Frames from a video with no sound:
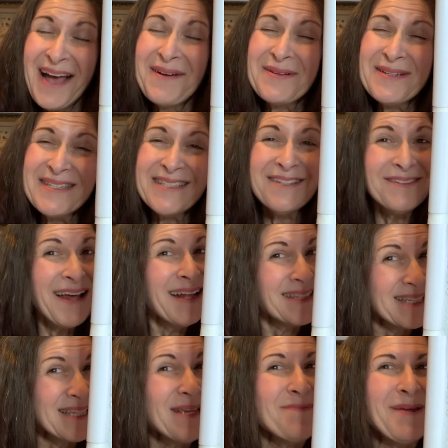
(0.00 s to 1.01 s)
I was still not
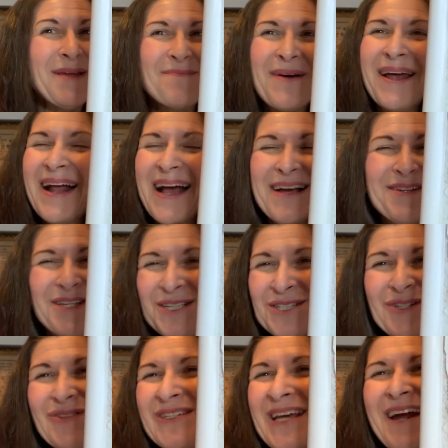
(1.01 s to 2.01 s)
sleeping, but I was
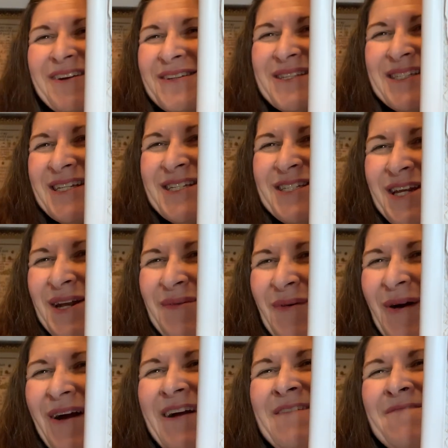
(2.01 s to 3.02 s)
just too tired to stitch
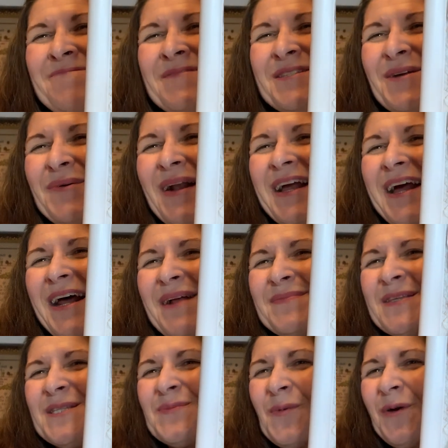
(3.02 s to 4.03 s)
anymore. So when I got
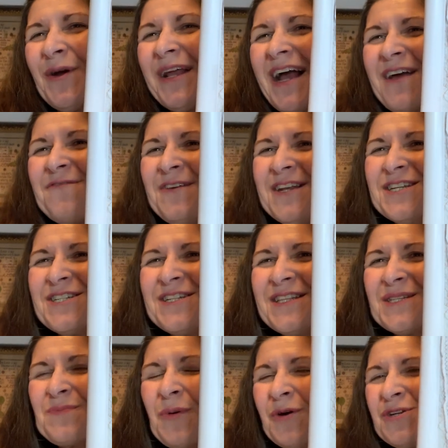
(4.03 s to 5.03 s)
up this morning, I finished
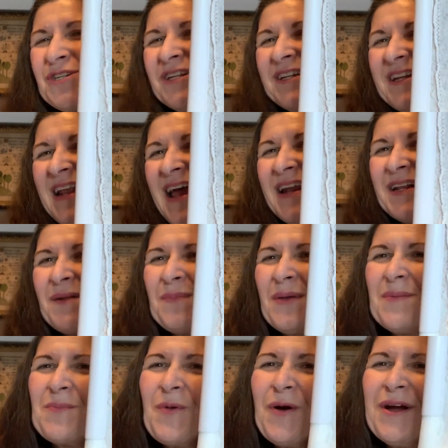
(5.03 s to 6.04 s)
this portion and added a
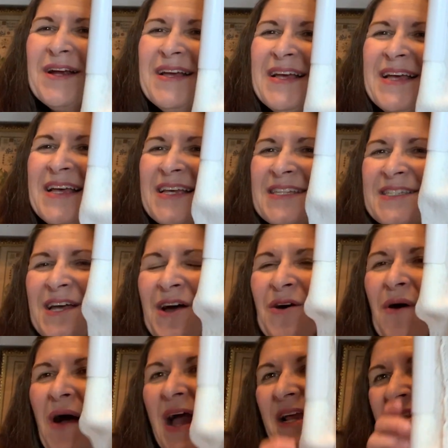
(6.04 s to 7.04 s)
bit more. So
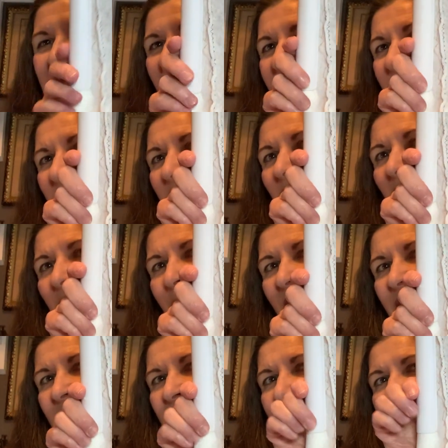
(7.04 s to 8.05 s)
I left a lot of my
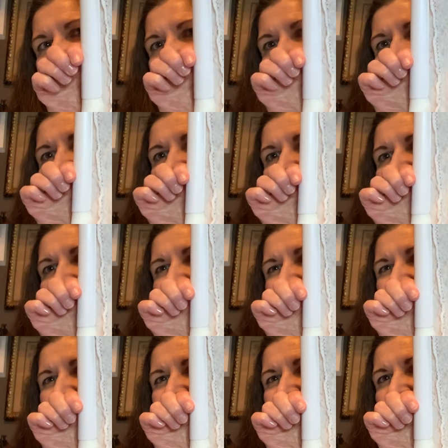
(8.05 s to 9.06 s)
things in the Q-snaps
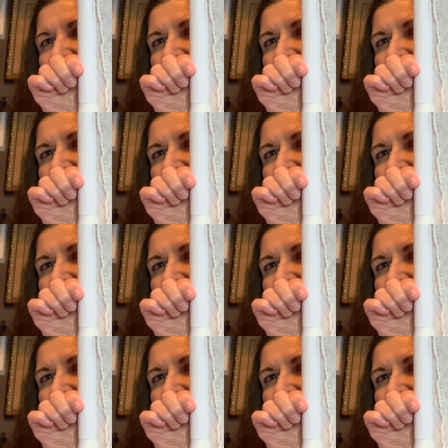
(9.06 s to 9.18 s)
because I